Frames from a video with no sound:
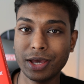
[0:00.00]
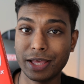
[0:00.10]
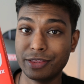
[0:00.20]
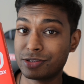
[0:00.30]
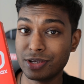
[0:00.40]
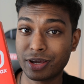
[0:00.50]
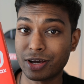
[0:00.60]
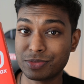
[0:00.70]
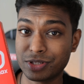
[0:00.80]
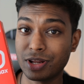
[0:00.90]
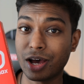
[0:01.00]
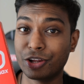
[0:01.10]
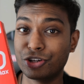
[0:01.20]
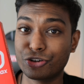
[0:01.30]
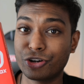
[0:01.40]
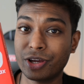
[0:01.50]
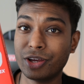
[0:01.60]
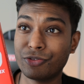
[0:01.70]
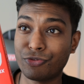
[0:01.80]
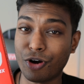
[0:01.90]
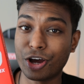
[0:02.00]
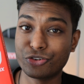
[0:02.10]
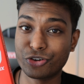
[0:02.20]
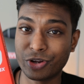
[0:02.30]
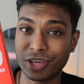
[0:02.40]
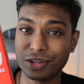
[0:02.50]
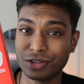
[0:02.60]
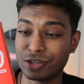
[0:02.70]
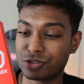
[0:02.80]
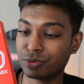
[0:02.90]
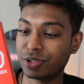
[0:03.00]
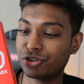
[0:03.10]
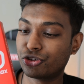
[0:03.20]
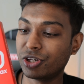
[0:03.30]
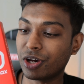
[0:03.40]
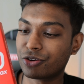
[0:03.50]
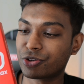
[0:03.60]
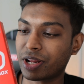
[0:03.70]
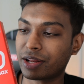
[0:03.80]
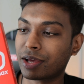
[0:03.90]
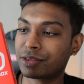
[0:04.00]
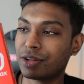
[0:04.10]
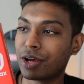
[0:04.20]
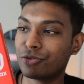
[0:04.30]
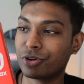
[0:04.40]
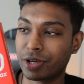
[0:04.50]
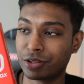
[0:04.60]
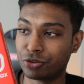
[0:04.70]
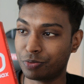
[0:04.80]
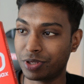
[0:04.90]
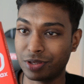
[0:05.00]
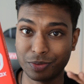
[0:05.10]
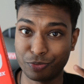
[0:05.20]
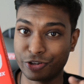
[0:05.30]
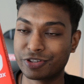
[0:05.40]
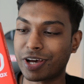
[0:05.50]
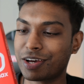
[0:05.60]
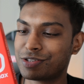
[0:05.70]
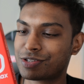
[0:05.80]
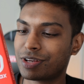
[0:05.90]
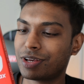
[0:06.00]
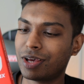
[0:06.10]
And this thing comes in under 400 ringgit. It's only 399 ringgit to be precise.